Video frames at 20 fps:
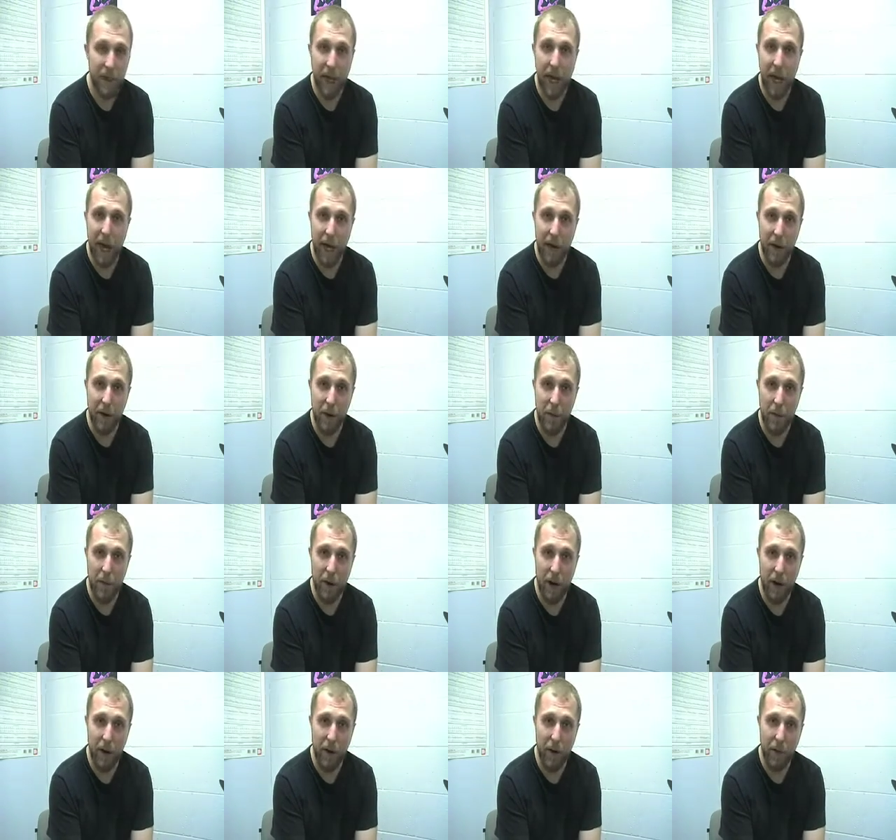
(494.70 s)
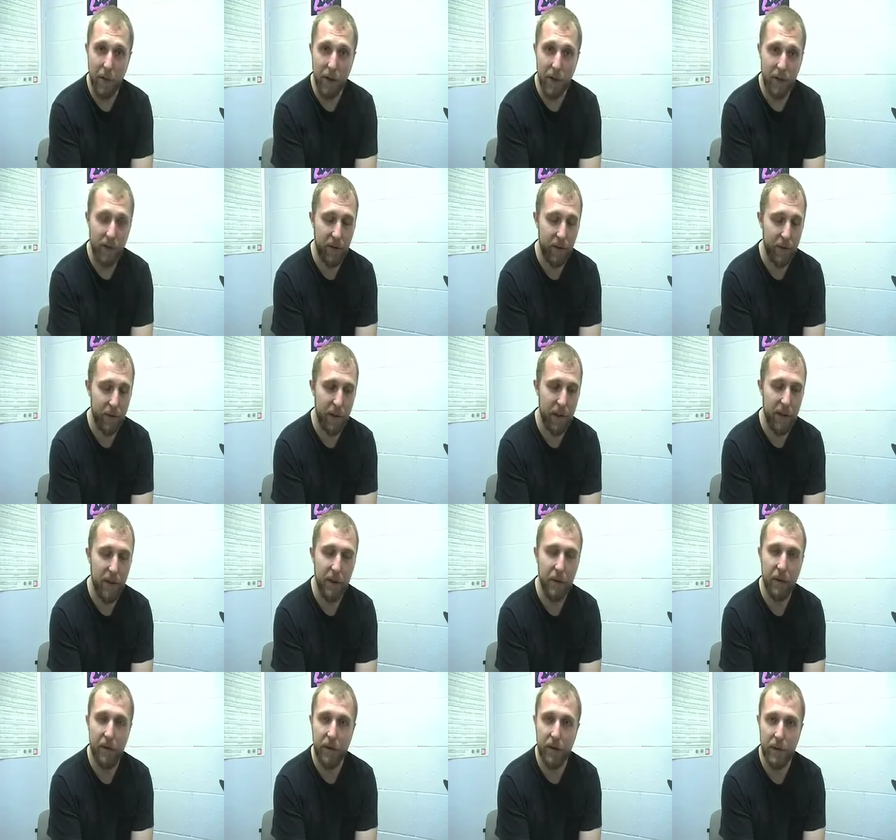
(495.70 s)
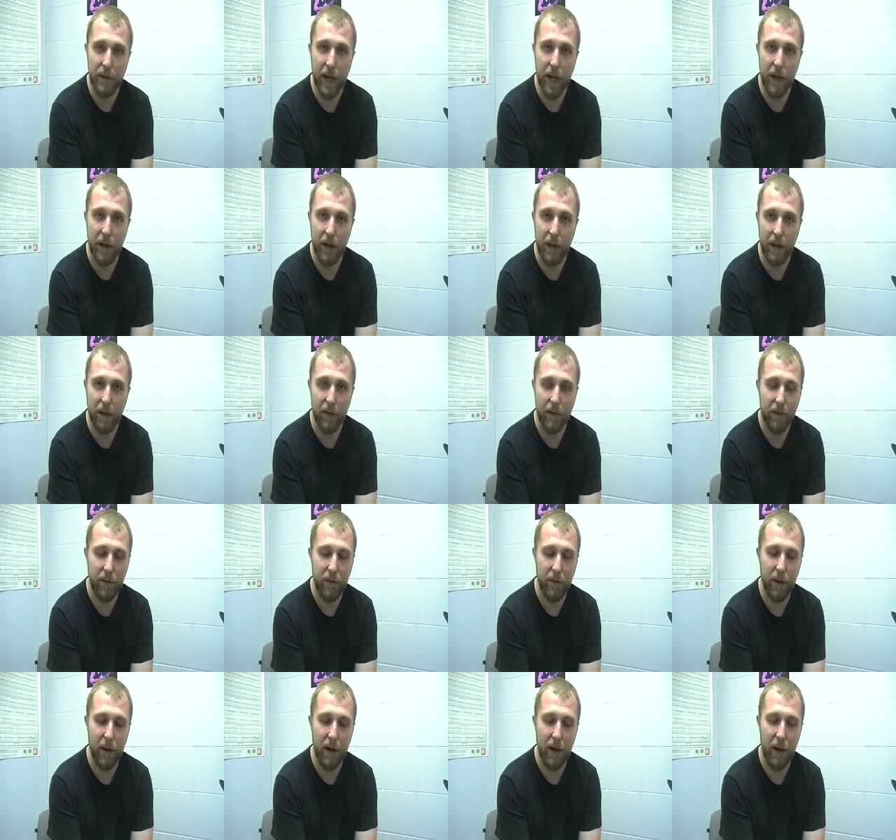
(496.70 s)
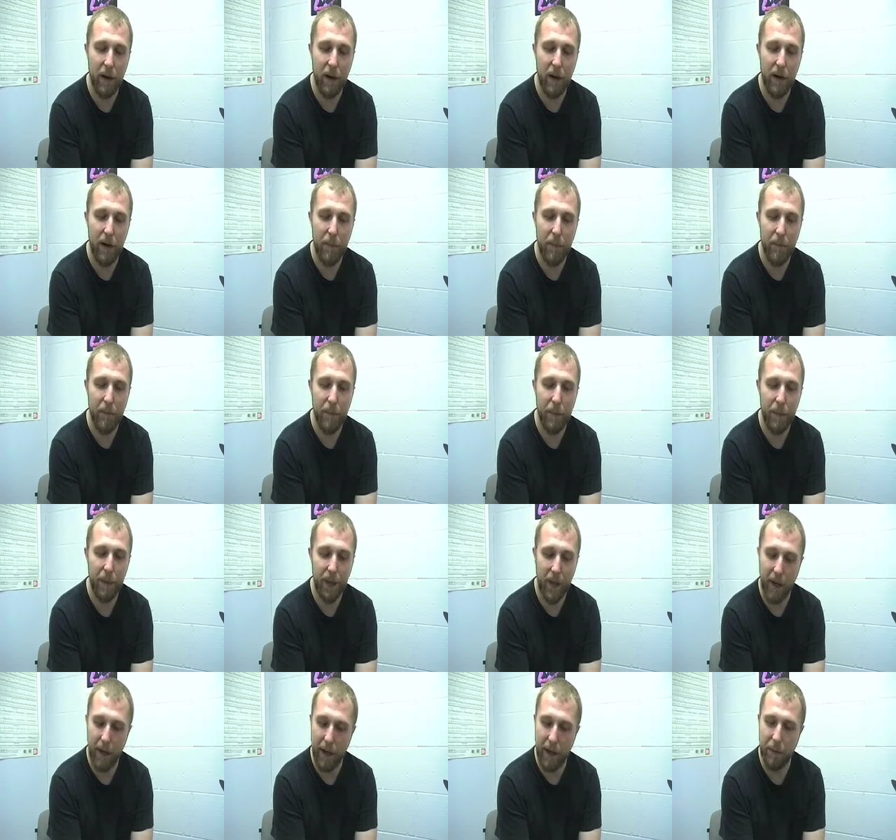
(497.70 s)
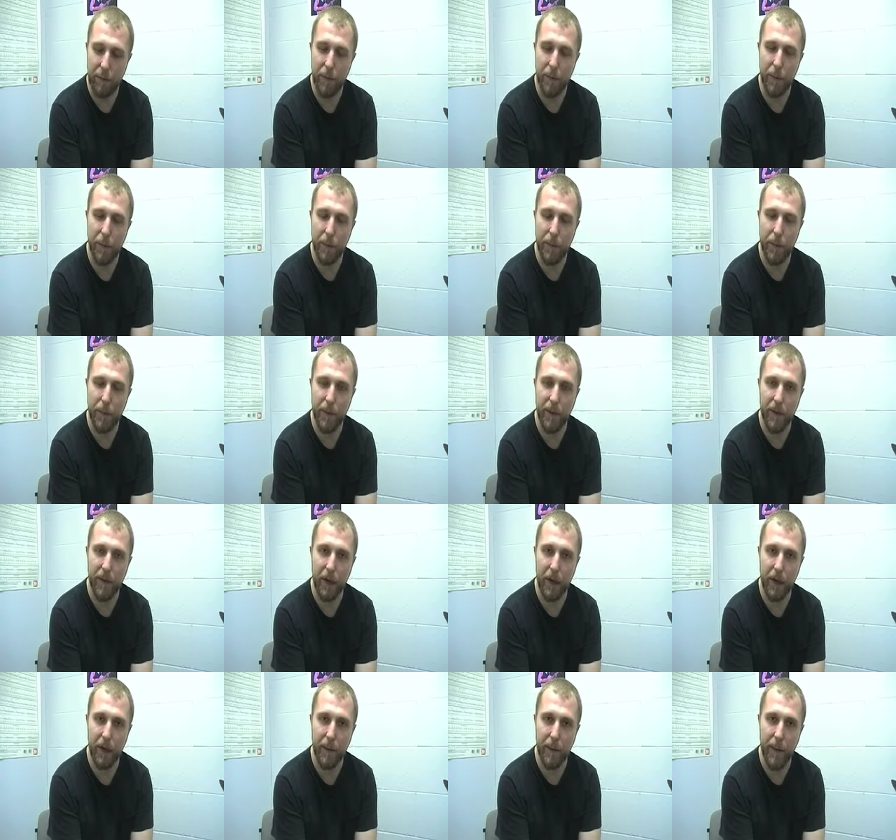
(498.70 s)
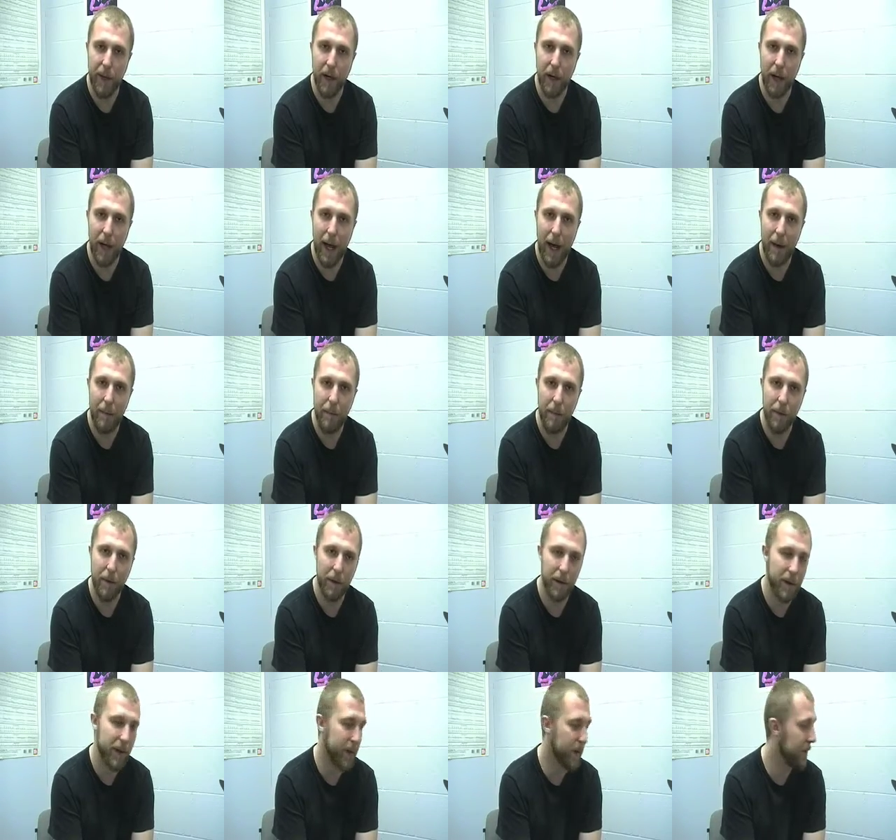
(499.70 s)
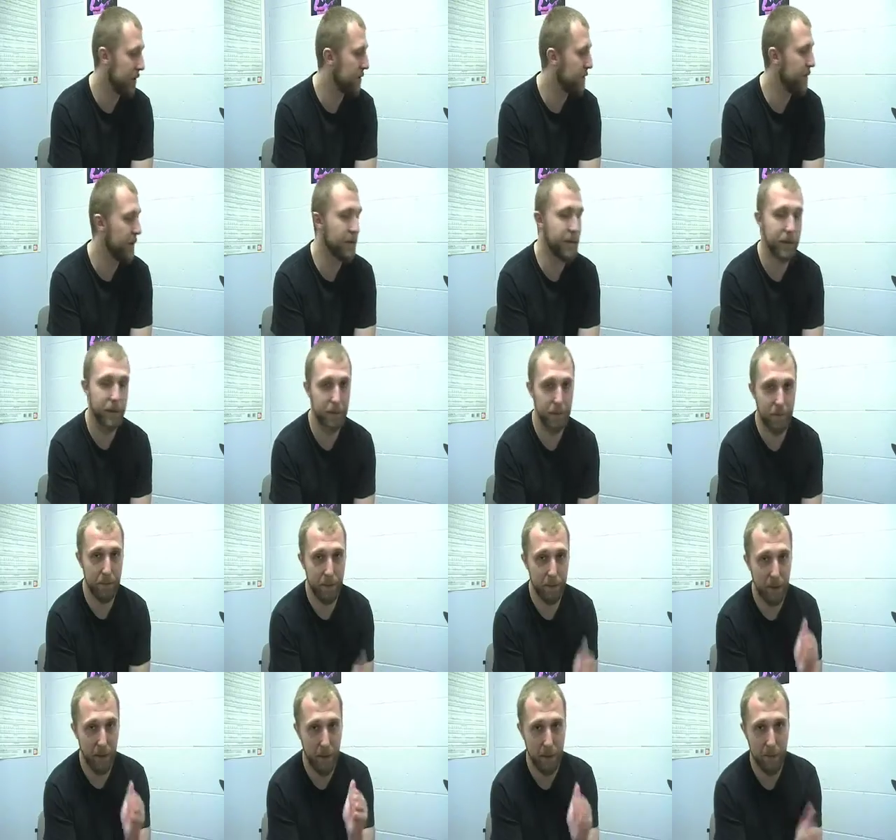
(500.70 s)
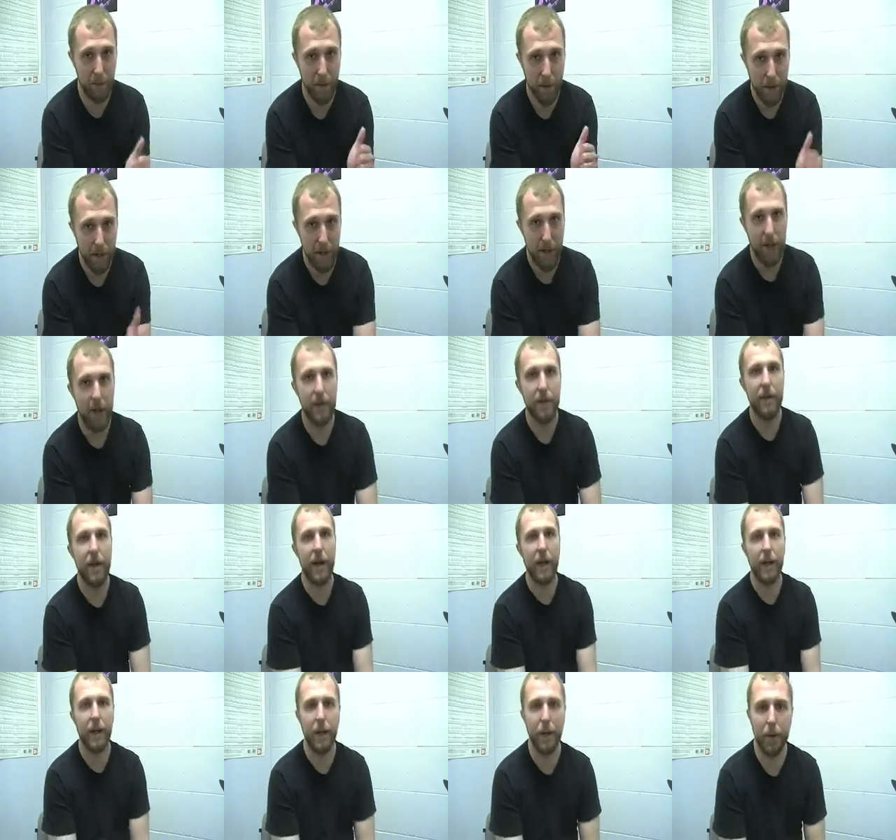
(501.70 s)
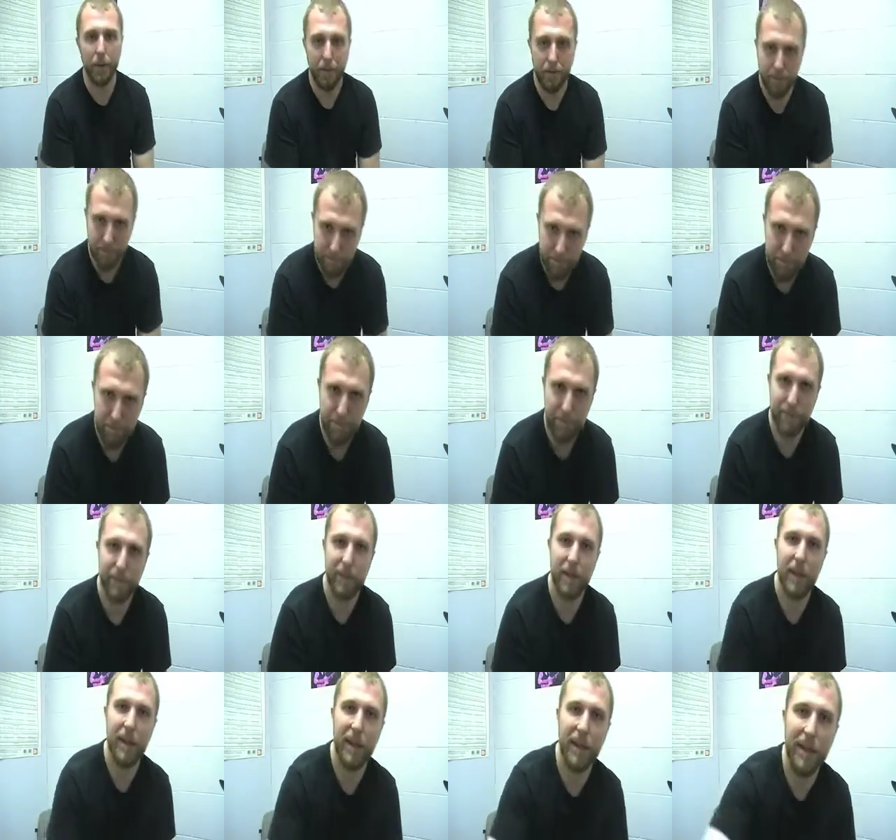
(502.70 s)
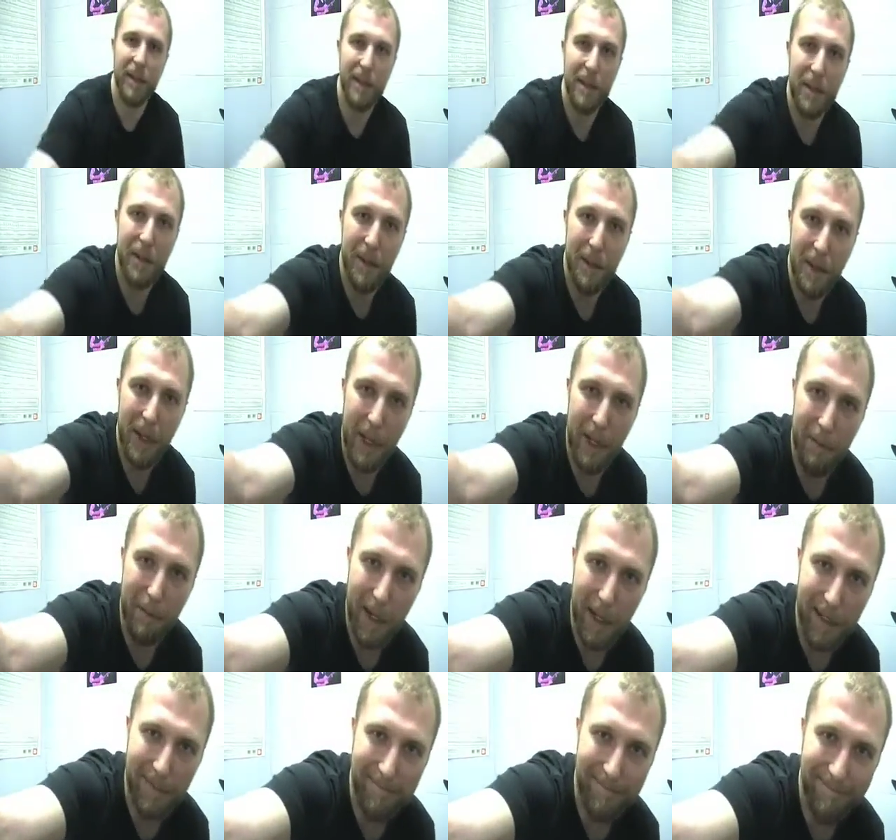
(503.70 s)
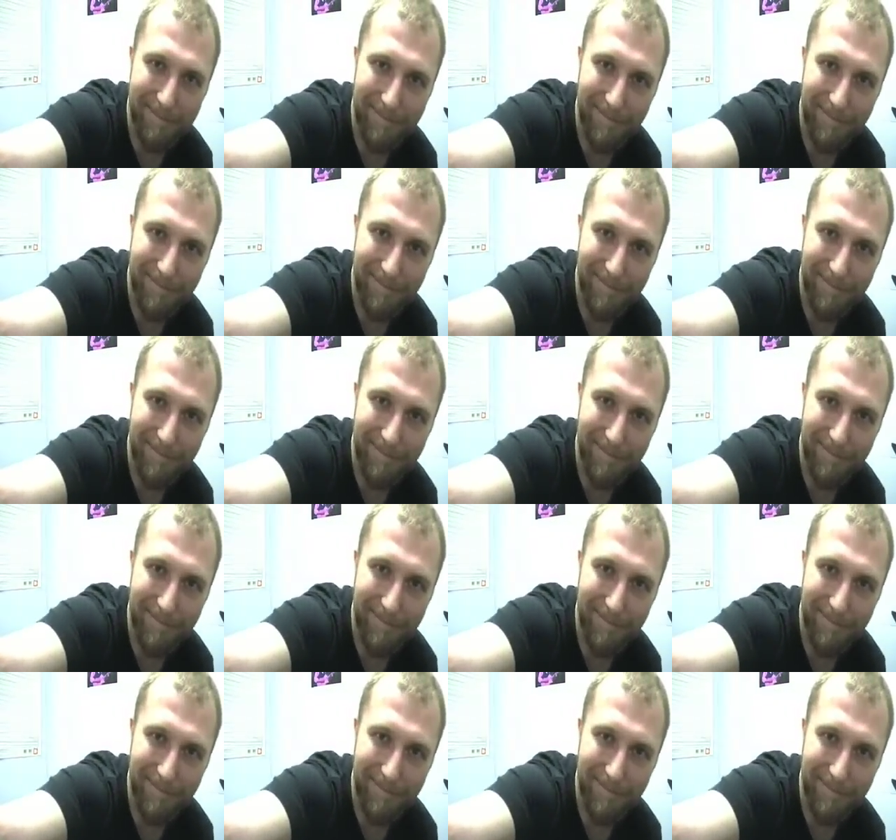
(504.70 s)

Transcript: yeah, I hope you get some good usage out of this, and we'll be talking about a lot more here in the future. So, thank you. Good evening.